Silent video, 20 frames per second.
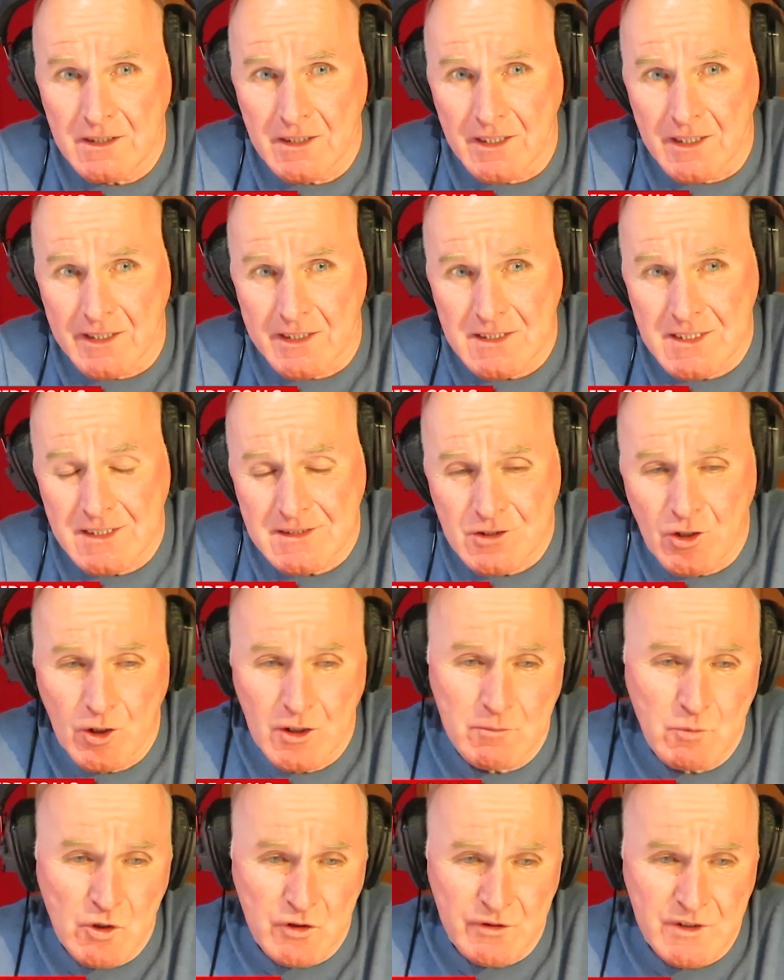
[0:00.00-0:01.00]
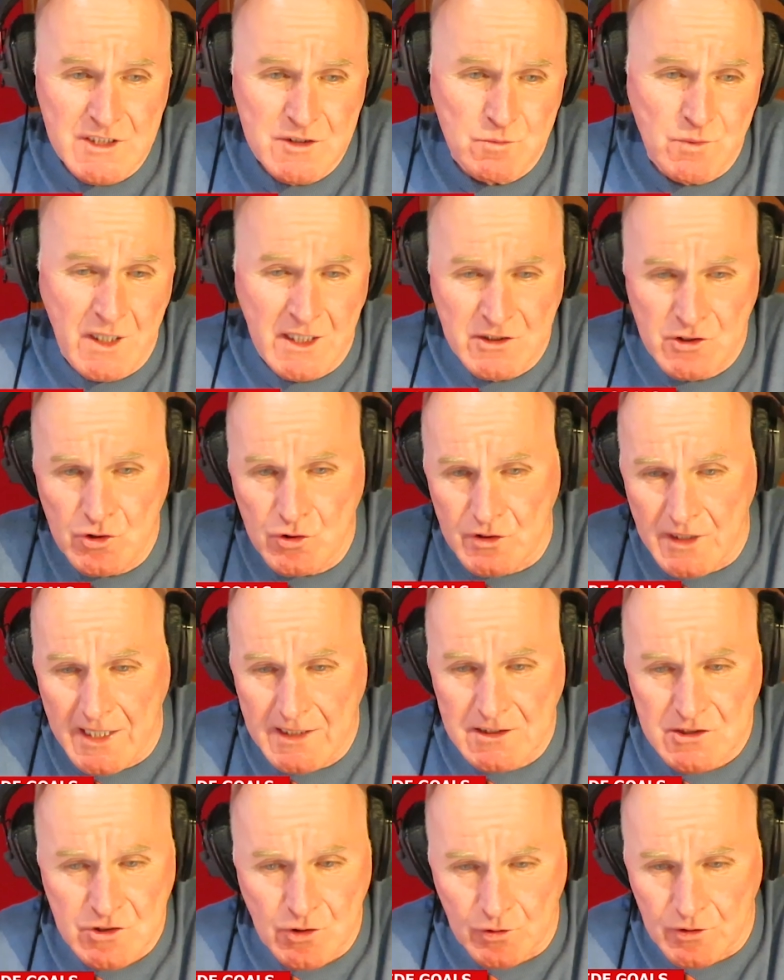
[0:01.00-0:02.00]
And it's all the more reason. We had Hugh
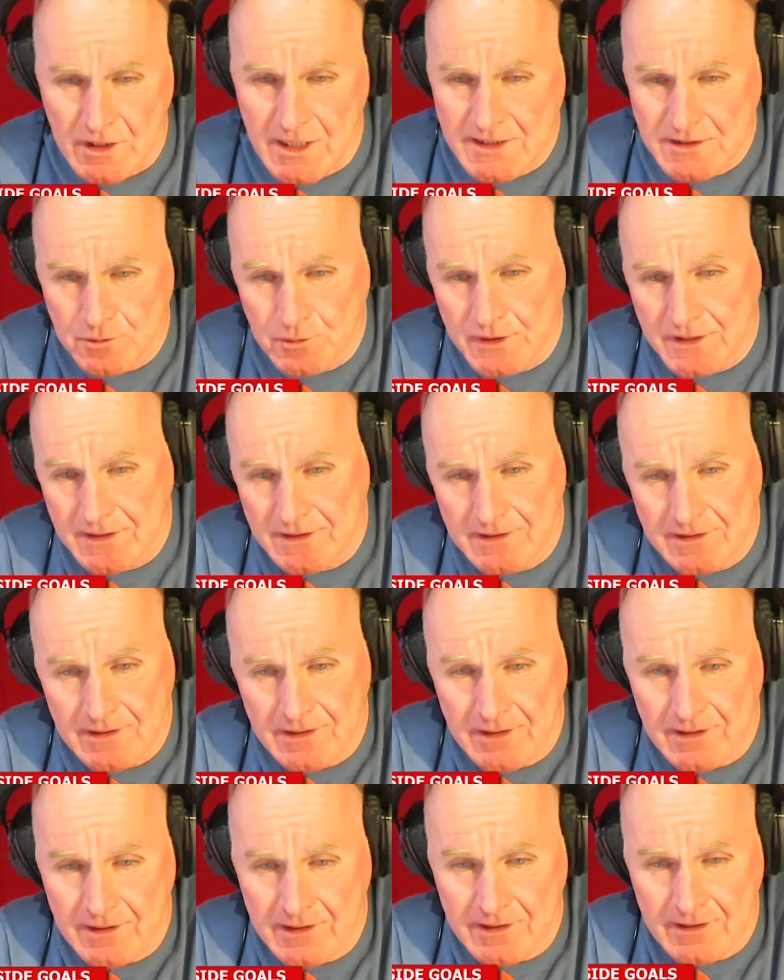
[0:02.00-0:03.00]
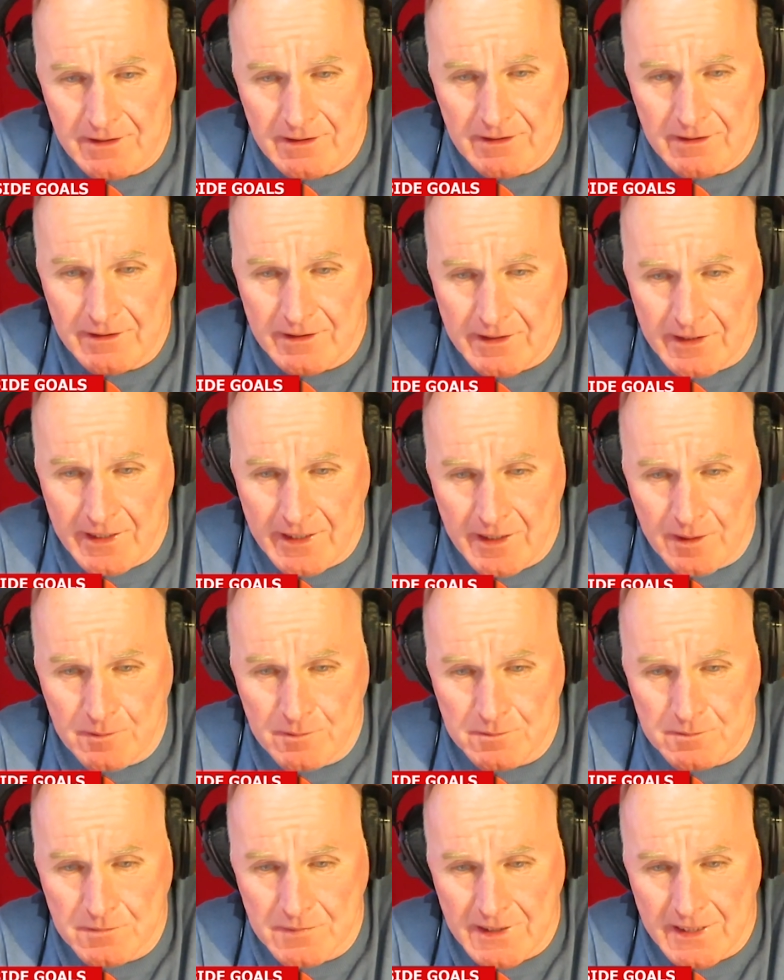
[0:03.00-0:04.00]
Dallas on last week.
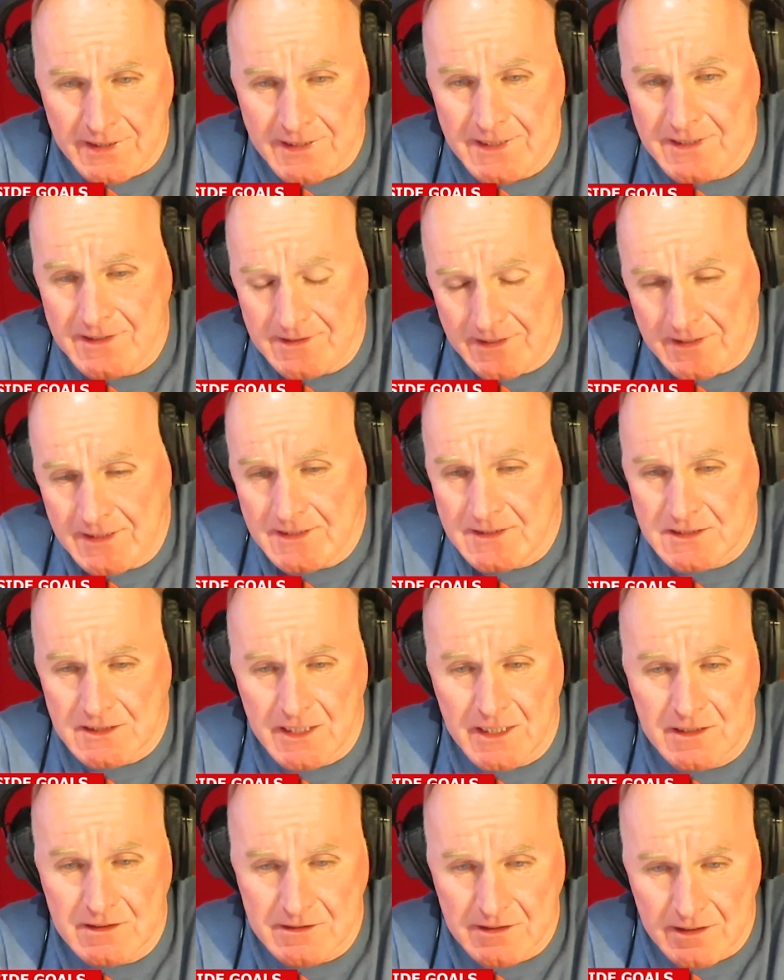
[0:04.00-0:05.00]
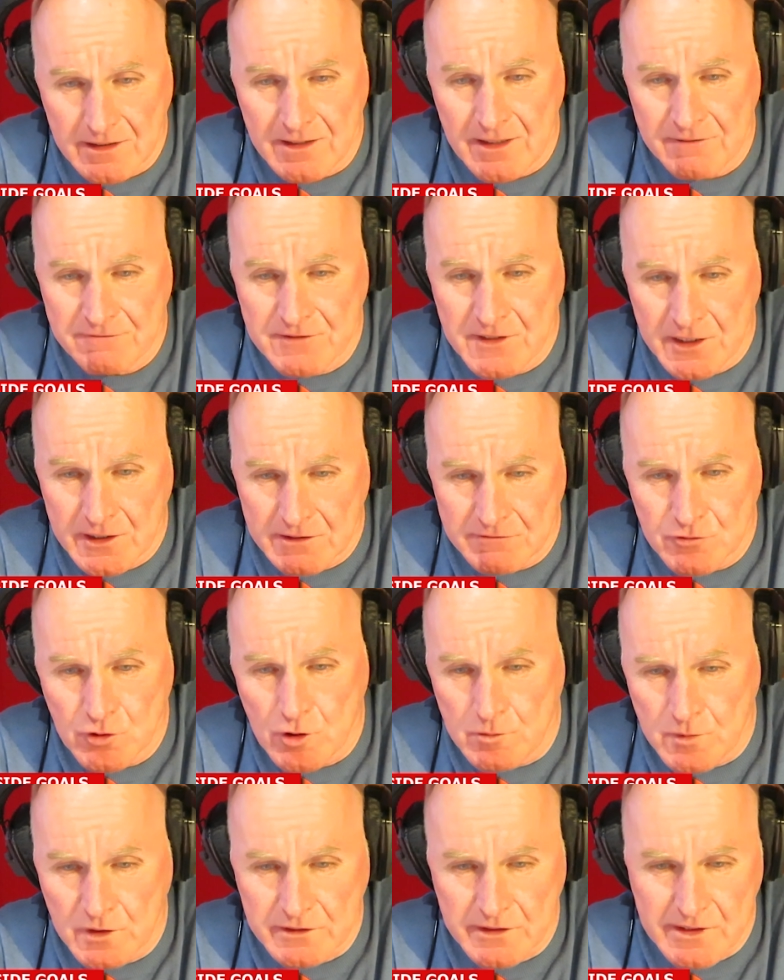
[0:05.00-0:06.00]
And he's saying that if they had a
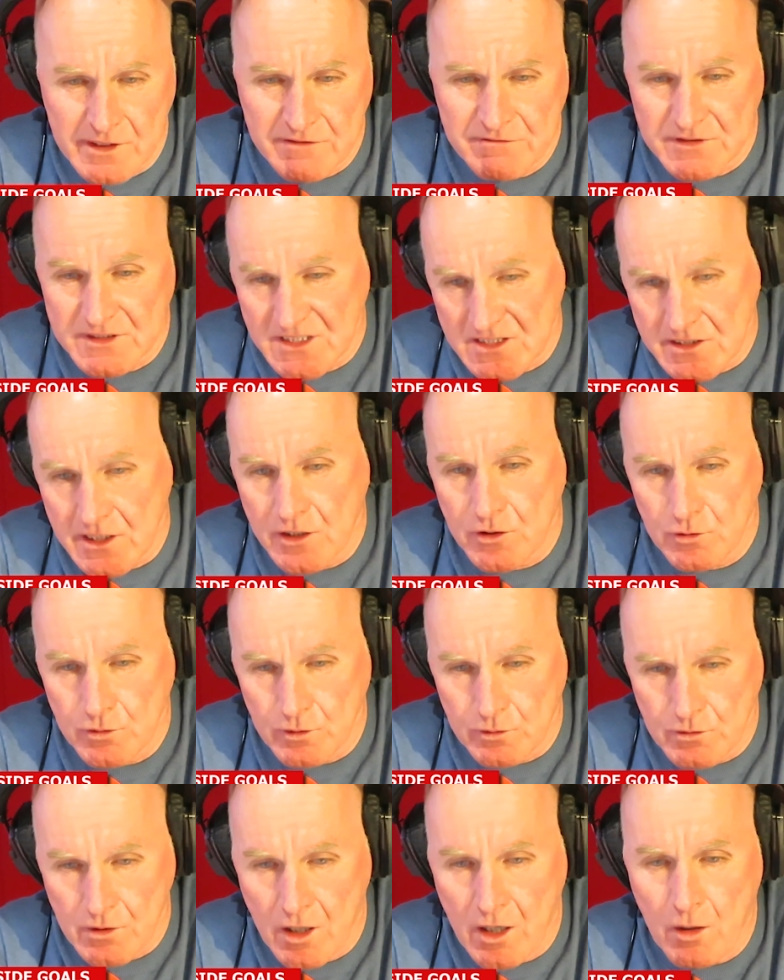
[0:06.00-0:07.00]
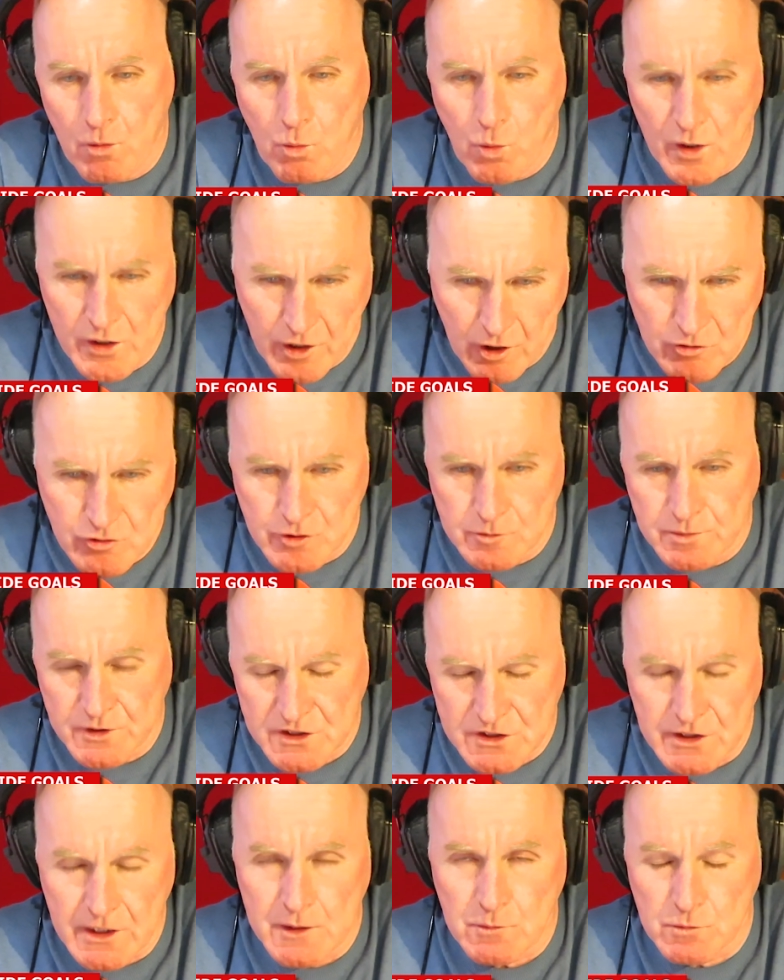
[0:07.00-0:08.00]
vote among the referees now,
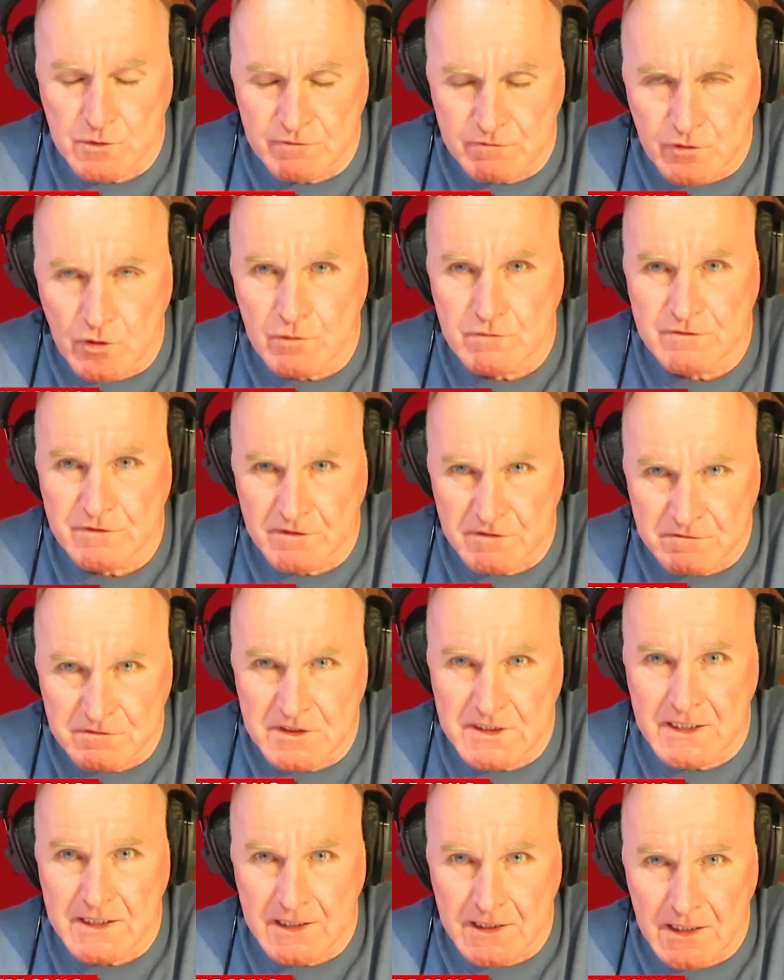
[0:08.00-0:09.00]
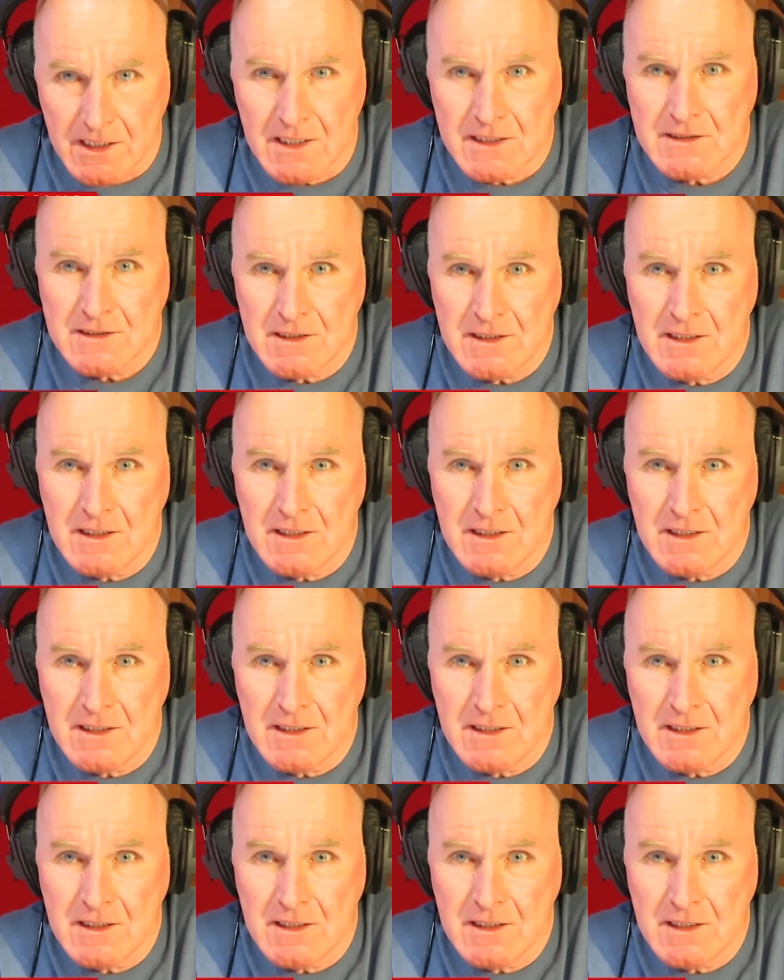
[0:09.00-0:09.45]
100% would vote for a VAR.